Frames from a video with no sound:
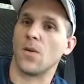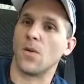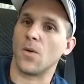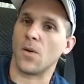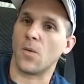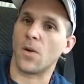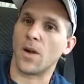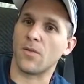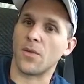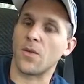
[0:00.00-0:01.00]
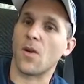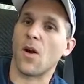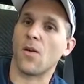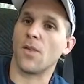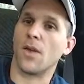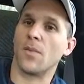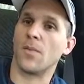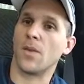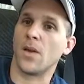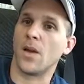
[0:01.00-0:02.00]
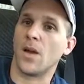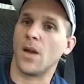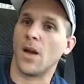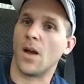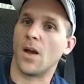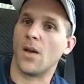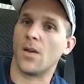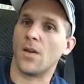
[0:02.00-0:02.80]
or, whatever you call them, uh,